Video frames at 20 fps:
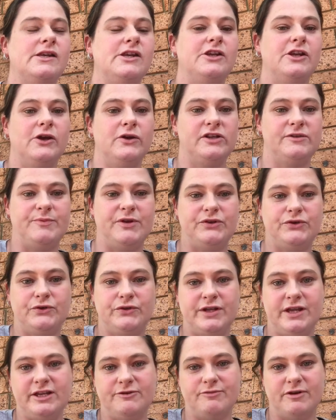you know, are
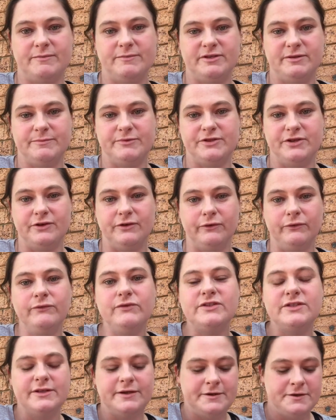special needs mums
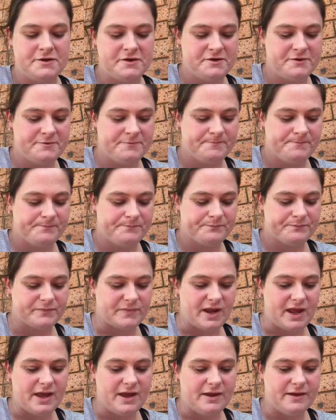themselves,
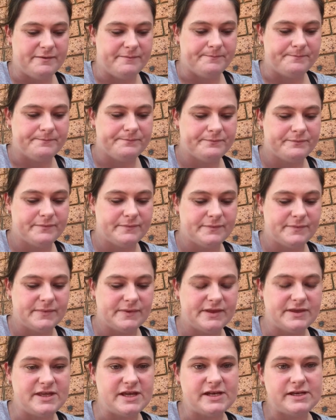
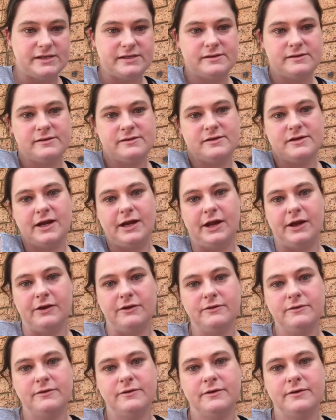then, you
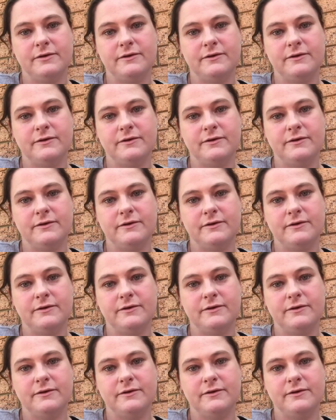know,